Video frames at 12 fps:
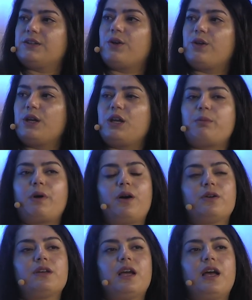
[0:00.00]
So think
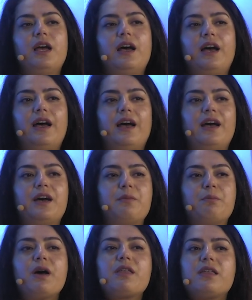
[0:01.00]
about
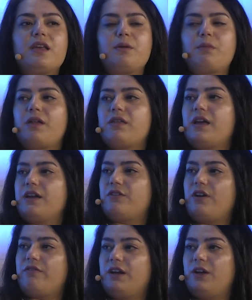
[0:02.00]
monthly, month-end
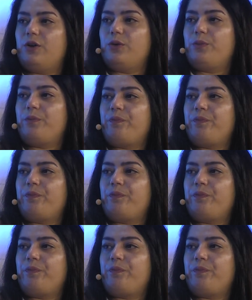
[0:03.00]
revenue.